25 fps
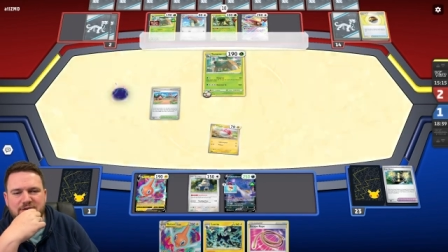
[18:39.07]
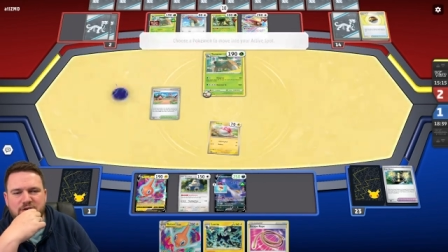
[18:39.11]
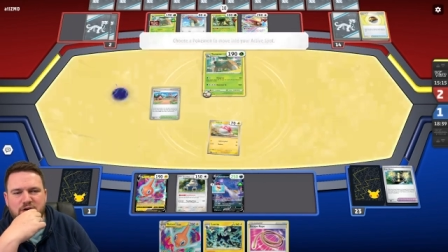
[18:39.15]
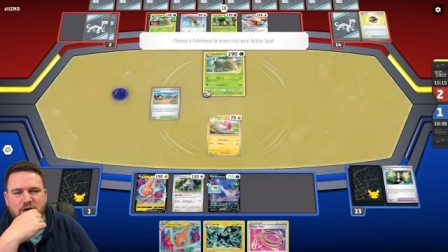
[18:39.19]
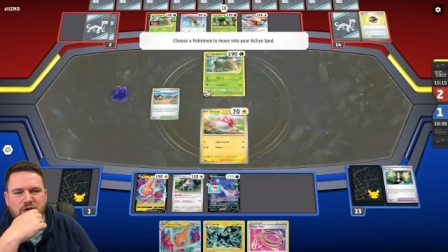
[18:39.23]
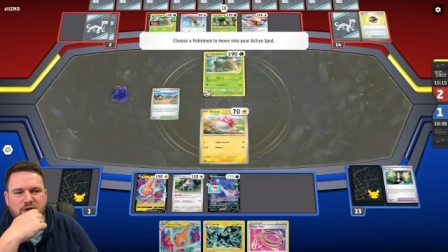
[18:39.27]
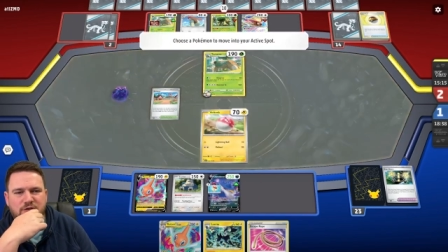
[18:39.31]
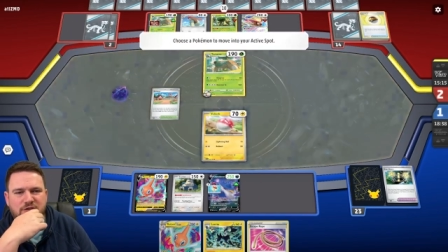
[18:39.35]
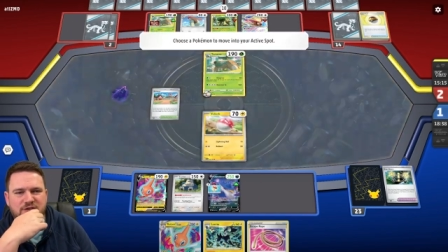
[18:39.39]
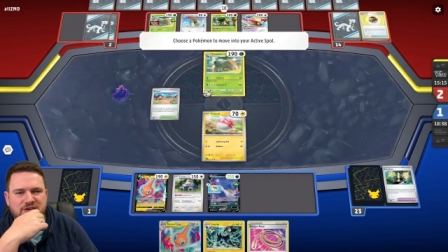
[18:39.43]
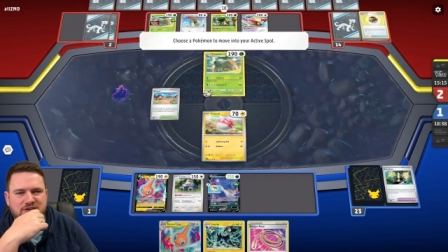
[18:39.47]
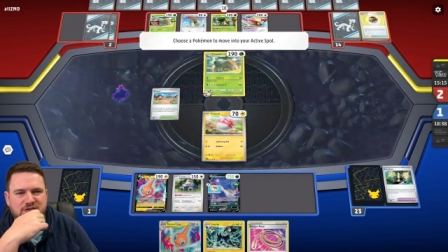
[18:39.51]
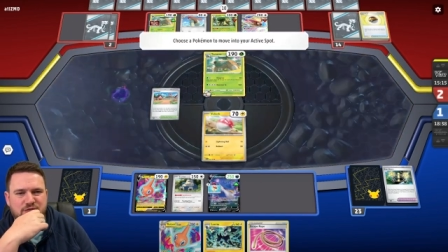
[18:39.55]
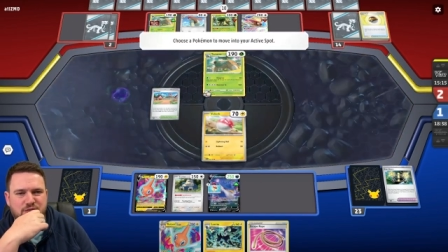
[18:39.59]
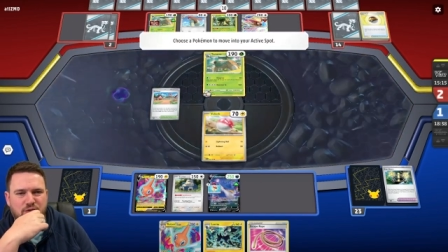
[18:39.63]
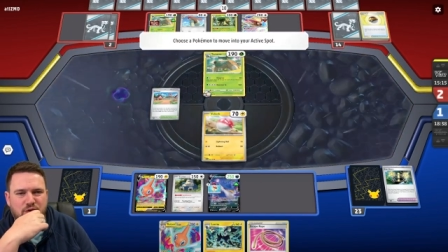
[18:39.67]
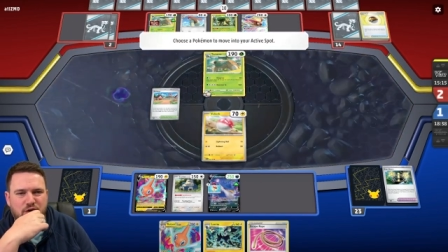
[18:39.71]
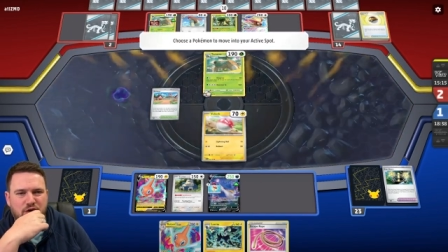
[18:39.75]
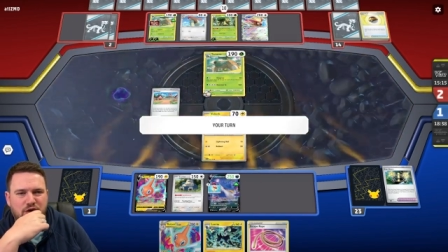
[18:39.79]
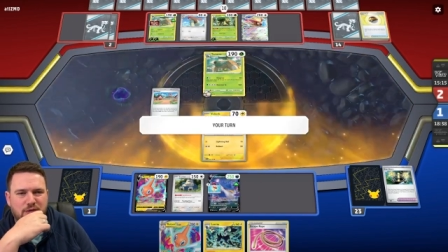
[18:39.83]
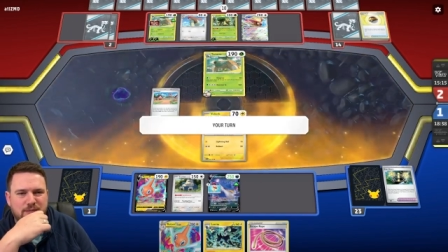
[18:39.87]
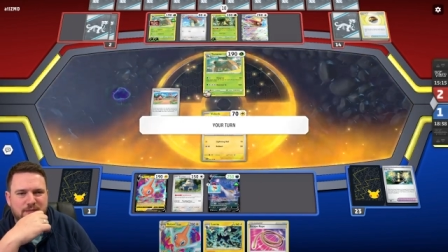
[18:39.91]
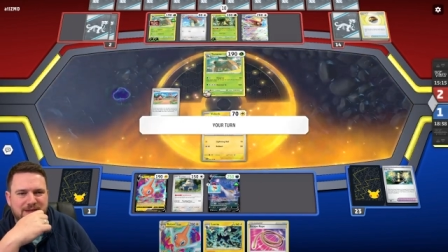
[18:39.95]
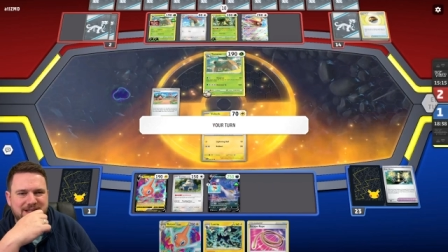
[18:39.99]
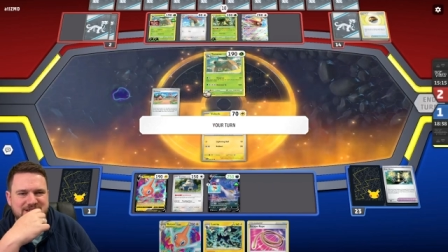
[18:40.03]
evolve this
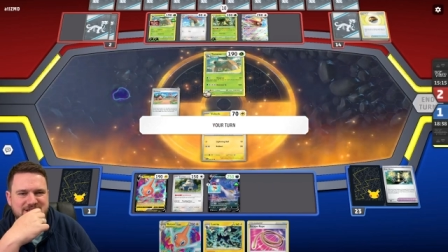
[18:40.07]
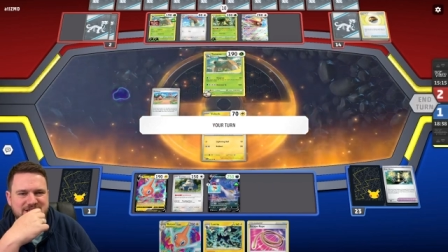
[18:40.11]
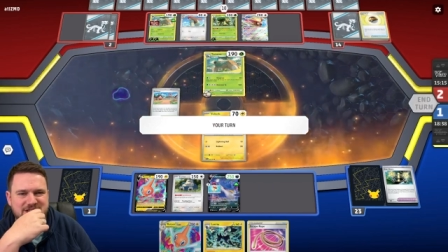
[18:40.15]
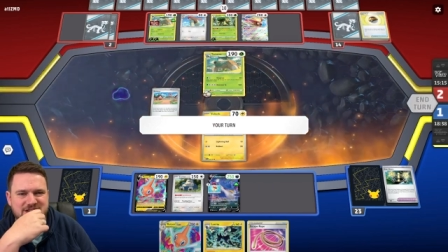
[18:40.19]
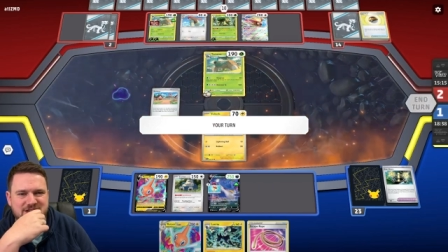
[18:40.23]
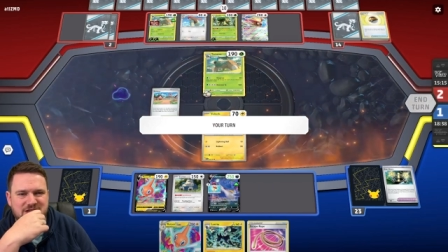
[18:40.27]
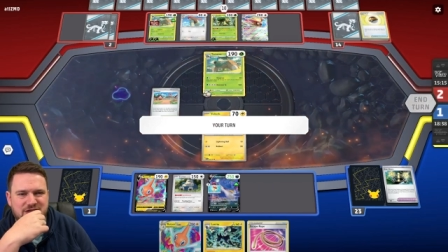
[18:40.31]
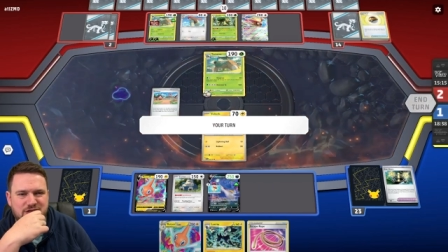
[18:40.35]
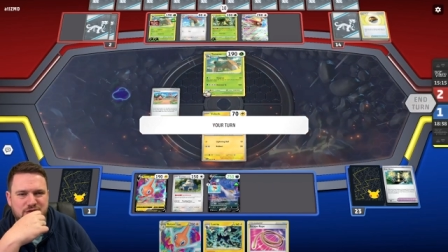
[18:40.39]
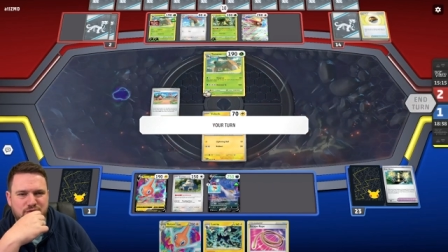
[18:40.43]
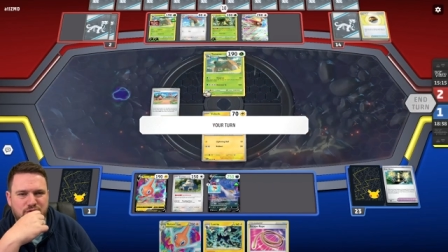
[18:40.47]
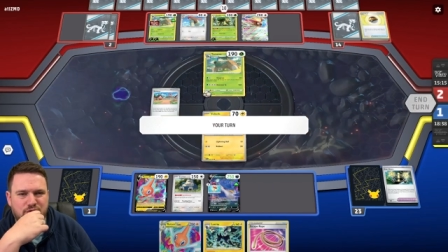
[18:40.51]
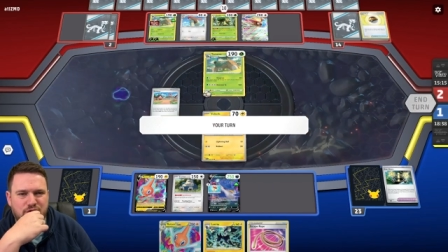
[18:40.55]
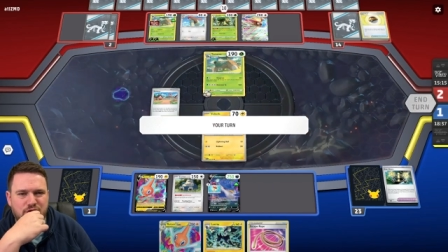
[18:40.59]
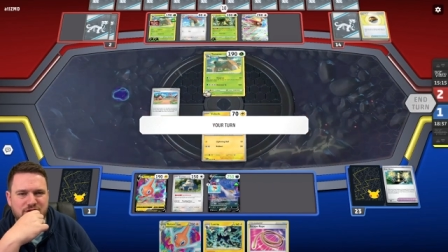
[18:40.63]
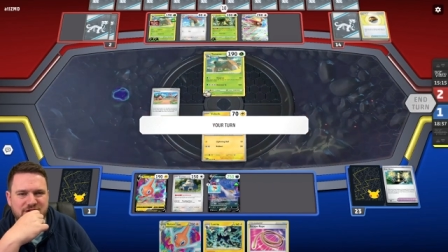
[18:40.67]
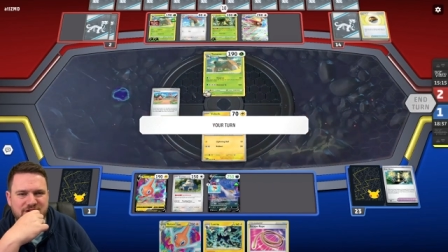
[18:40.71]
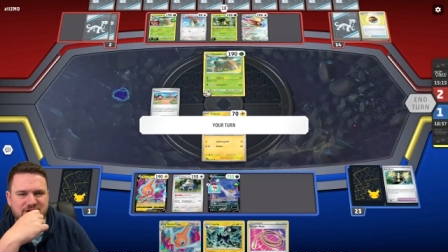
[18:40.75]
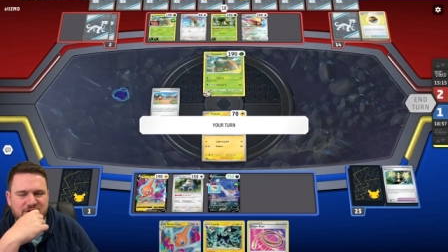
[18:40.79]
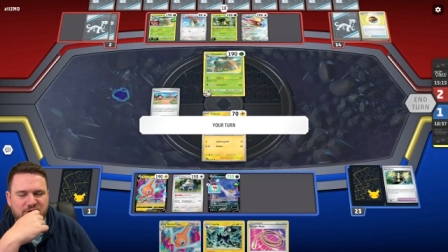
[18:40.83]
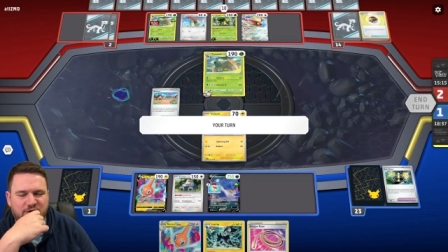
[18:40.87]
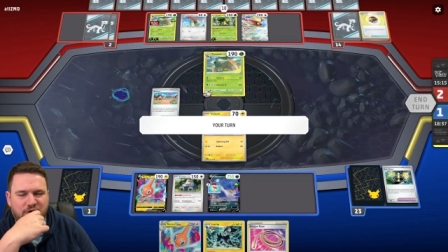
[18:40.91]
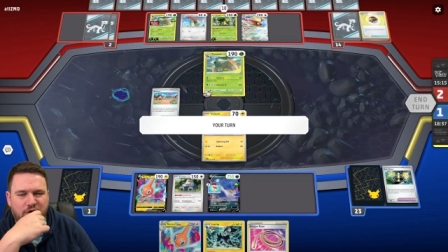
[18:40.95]
Rotom. Let's just throw this